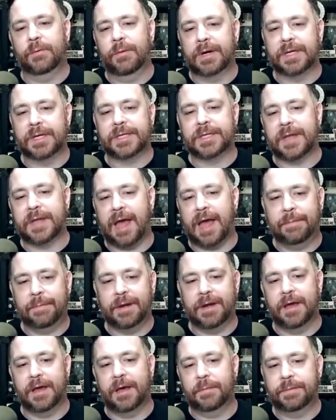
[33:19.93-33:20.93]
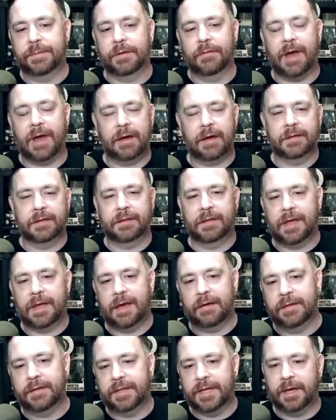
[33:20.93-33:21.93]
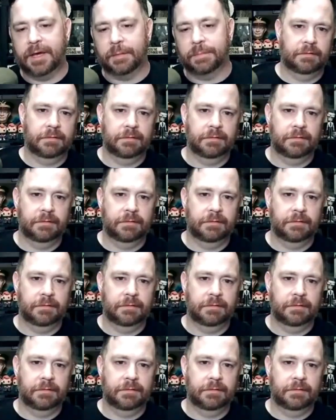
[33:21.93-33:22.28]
want to stop and help you, how can, how can they help you?